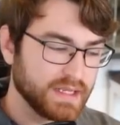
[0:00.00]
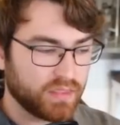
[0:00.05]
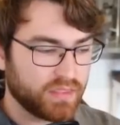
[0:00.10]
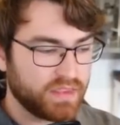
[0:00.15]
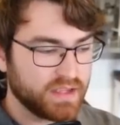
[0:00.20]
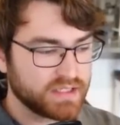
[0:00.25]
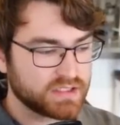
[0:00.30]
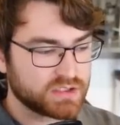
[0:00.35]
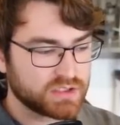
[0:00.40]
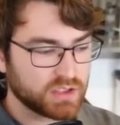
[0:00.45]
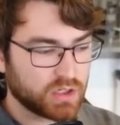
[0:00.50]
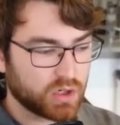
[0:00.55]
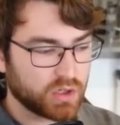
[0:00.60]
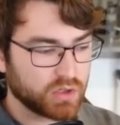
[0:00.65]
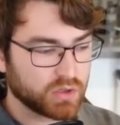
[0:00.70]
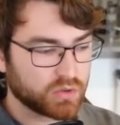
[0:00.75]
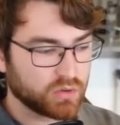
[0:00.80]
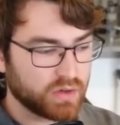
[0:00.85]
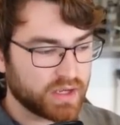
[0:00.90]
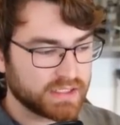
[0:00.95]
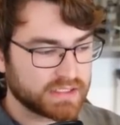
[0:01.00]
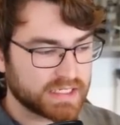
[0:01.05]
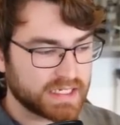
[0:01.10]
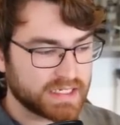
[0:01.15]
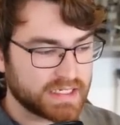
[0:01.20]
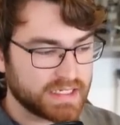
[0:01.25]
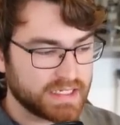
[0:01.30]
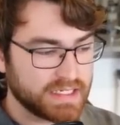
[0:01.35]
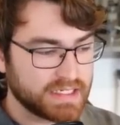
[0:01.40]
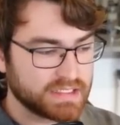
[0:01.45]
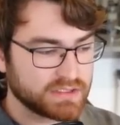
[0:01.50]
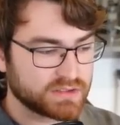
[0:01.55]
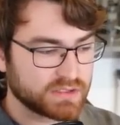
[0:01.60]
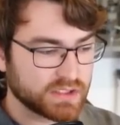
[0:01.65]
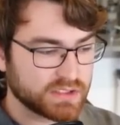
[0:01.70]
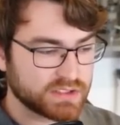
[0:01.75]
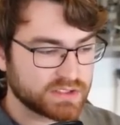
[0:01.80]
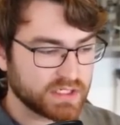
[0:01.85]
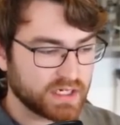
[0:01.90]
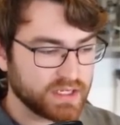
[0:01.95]
this article headline is
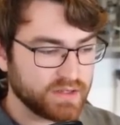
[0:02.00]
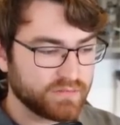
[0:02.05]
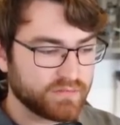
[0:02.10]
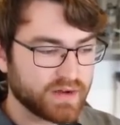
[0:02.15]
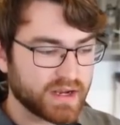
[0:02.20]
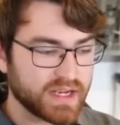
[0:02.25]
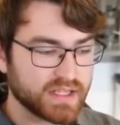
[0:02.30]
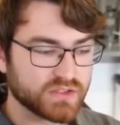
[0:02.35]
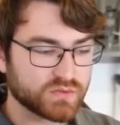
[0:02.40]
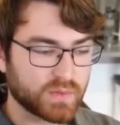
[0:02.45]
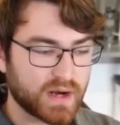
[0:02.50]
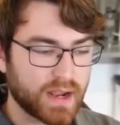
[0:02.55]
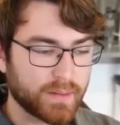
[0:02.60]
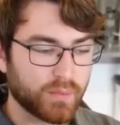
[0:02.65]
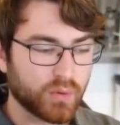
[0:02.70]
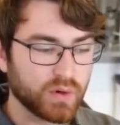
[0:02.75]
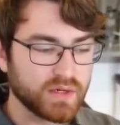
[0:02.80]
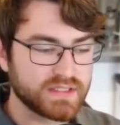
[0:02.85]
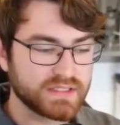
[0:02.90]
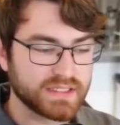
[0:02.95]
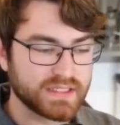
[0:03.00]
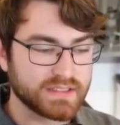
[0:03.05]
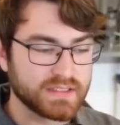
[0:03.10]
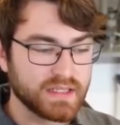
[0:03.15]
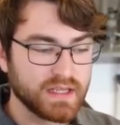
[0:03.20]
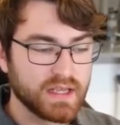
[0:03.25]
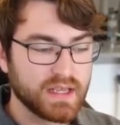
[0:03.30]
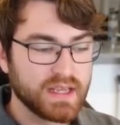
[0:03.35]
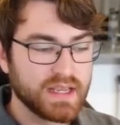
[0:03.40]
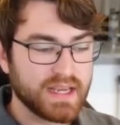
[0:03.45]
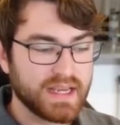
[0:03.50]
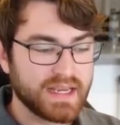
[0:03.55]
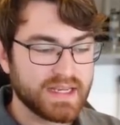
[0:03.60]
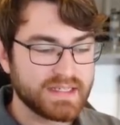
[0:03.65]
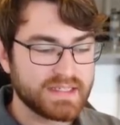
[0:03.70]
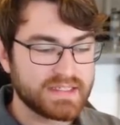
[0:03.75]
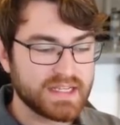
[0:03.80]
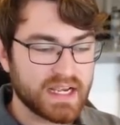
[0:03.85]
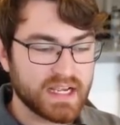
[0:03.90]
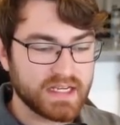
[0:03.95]
"Study Finds Rat Poison
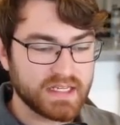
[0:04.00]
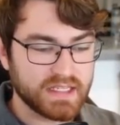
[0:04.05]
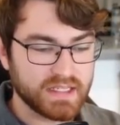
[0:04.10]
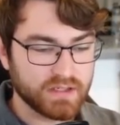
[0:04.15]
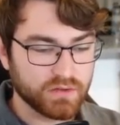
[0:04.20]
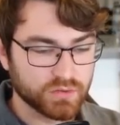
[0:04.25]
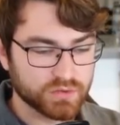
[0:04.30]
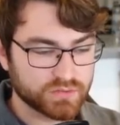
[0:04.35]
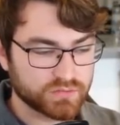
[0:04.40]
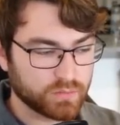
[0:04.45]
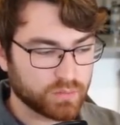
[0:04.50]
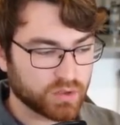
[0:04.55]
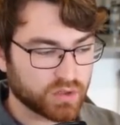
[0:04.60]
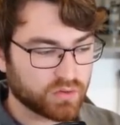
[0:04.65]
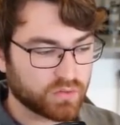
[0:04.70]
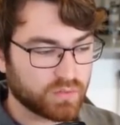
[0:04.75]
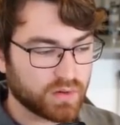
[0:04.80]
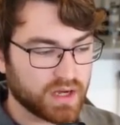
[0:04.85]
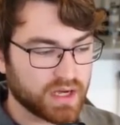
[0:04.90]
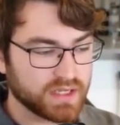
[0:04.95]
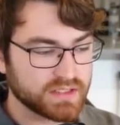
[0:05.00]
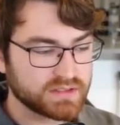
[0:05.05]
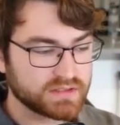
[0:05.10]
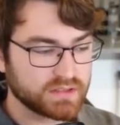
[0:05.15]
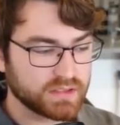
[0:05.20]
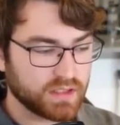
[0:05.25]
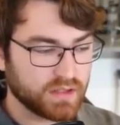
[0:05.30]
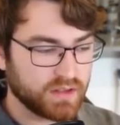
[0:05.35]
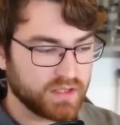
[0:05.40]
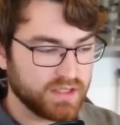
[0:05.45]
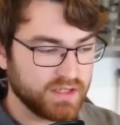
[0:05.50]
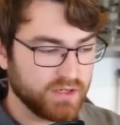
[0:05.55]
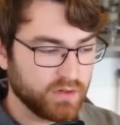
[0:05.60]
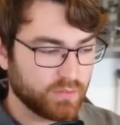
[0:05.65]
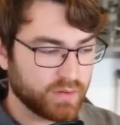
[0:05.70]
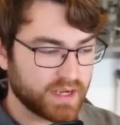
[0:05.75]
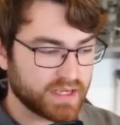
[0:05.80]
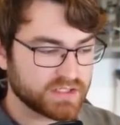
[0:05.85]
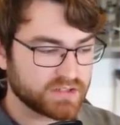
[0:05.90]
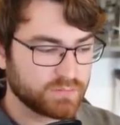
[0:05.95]
in Dead Eagles from Across the
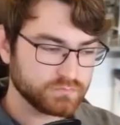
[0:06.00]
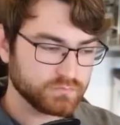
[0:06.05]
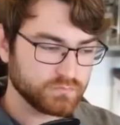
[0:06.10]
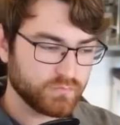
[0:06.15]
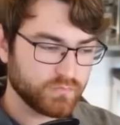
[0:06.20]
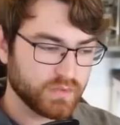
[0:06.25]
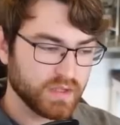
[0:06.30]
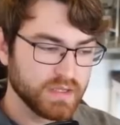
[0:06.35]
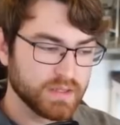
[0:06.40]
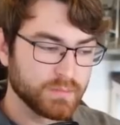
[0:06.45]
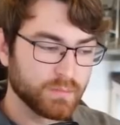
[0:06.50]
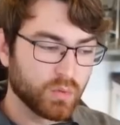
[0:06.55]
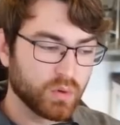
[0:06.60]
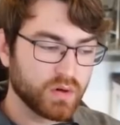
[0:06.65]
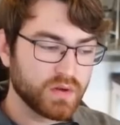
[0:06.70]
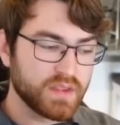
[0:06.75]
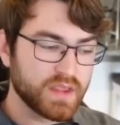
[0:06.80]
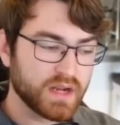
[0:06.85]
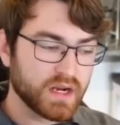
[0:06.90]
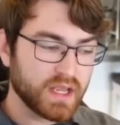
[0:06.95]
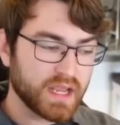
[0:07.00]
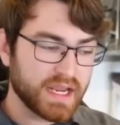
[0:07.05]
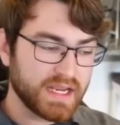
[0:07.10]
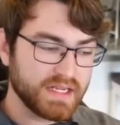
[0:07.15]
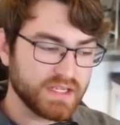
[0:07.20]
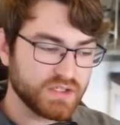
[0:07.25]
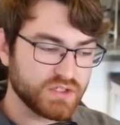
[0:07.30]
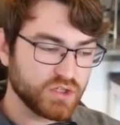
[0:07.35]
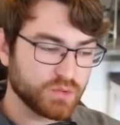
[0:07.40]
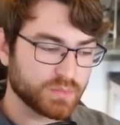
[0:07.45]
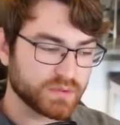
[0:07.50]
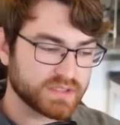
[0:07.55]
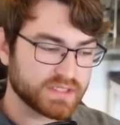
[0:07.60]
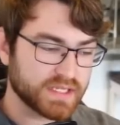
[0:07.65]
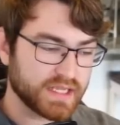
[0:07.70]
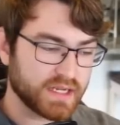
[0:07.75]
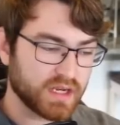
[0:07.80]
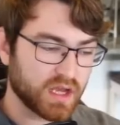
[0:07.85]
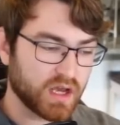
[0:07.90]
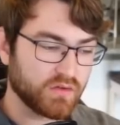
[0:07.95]
U.S." More than
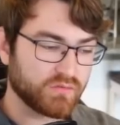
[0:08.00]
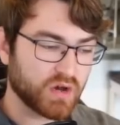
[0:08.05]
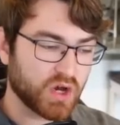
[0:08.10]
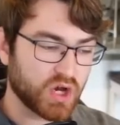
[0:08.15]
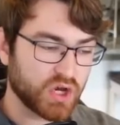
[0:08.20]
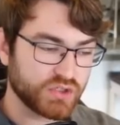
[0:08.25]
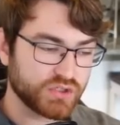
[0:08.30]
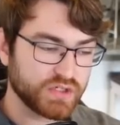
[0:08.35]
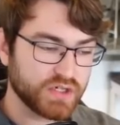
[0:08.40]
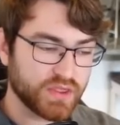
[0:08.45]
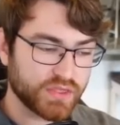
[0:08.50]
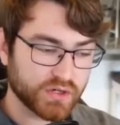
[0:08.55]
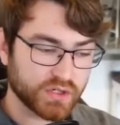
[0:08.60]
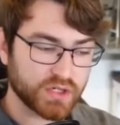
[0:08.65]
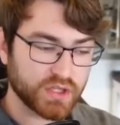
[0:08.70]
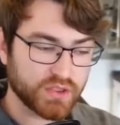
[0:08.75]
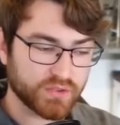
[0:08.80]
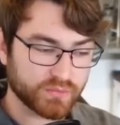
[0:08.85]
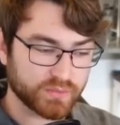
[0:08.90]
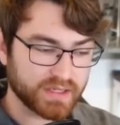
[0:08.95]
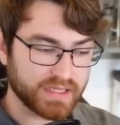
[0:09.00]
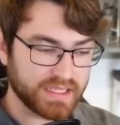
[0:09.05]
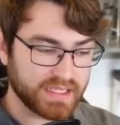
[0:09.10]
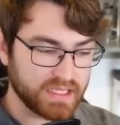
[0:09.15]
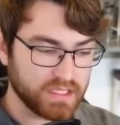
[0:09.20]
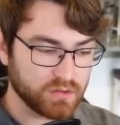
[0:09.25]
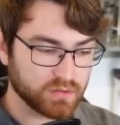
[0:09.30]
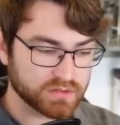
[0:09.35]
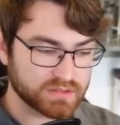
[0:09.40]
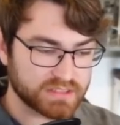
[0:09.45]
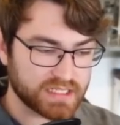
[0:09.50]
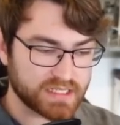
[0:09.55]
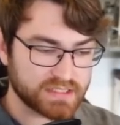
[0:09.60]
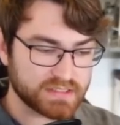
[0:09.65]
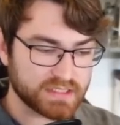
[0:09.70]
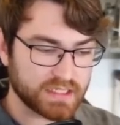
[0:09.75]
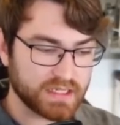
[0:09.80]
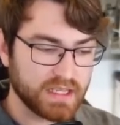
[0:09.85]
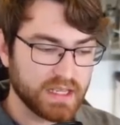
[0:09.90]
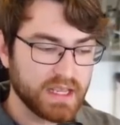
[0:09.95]
82% of 133 eagles
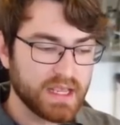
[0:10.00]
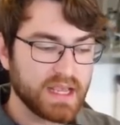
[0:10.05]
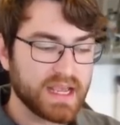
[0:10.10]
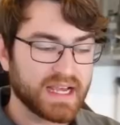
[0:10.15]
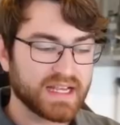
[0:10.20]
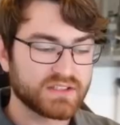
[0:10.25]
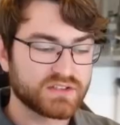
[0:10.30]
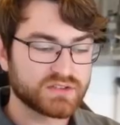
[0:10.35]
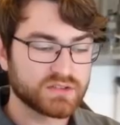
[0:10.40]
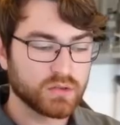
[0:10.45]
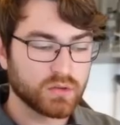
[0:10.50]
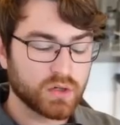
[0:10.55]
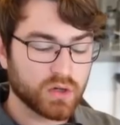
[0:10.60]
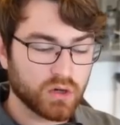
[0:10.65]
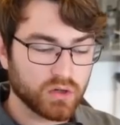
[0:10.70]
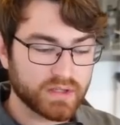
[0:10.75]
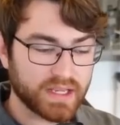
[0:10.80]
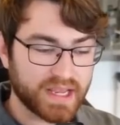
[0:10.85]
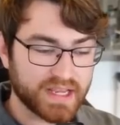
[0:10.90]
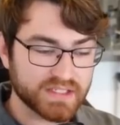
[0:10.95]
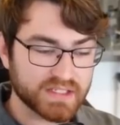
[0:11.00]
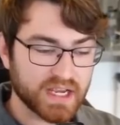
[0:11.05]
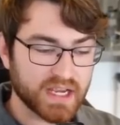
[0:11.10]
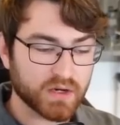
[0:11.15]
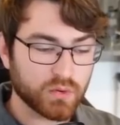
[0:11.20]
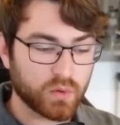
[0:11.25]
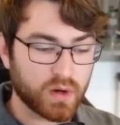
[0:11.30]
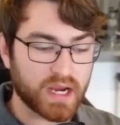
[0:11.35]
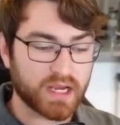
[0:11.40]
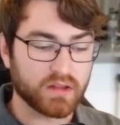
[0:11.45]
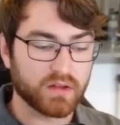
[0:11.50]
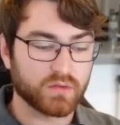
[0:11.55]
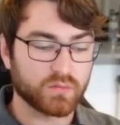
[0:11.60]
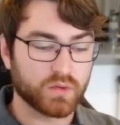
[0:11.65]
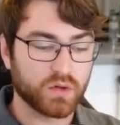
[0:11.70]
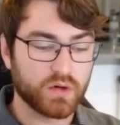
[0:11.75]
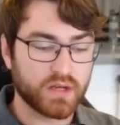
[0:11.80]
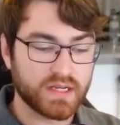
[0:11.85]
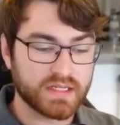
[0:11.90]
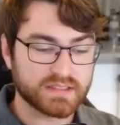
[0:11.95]
tested had so-called anticoagulant
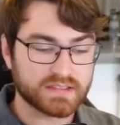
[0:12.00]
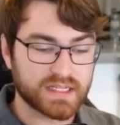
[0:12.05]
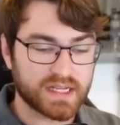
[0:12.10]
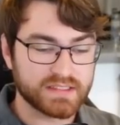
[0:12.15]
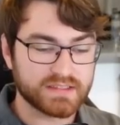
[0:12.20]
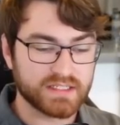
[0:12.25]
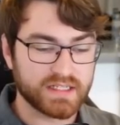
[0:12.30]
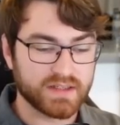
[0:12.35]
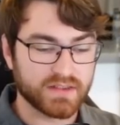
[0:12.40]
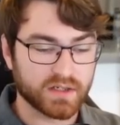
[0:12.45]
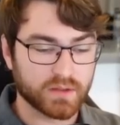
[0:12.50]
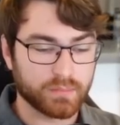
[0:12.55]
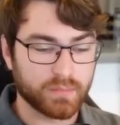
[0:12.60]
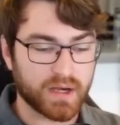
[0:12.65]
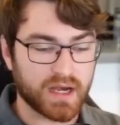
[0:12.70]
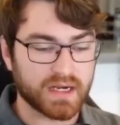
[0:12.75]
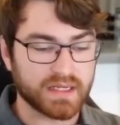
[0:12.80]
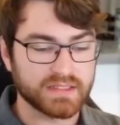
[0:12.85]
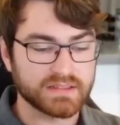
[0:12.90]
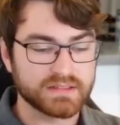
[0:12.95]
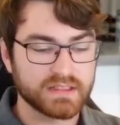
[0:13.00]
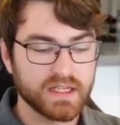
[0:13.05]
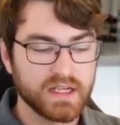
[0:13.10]
rodenticides in their bodies.